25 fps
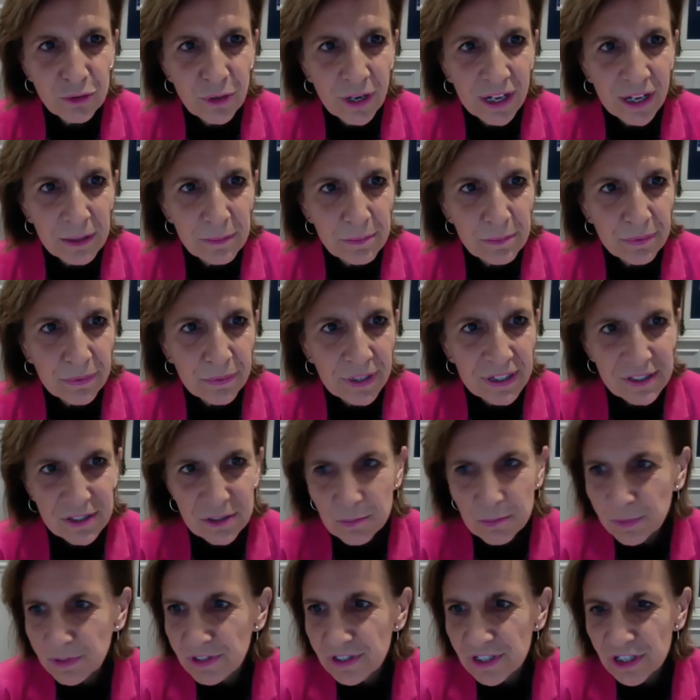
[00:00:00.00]
help us
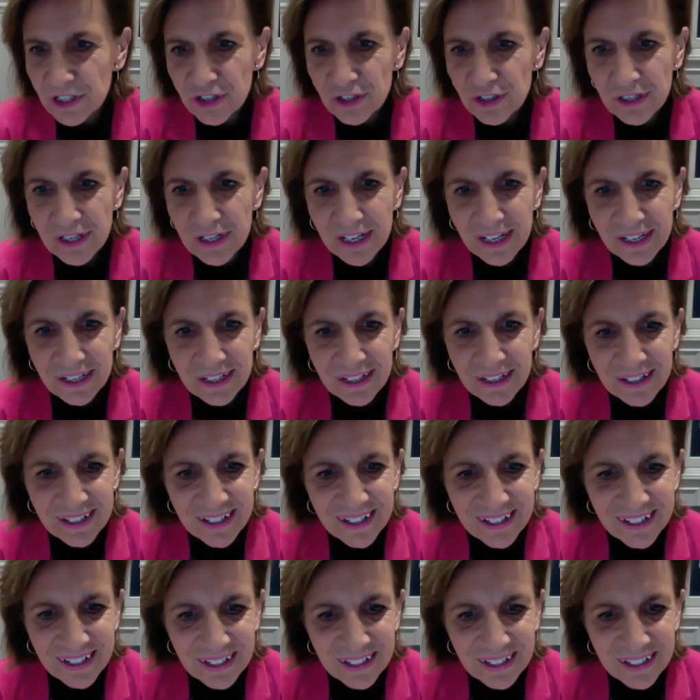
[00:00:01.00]
positioning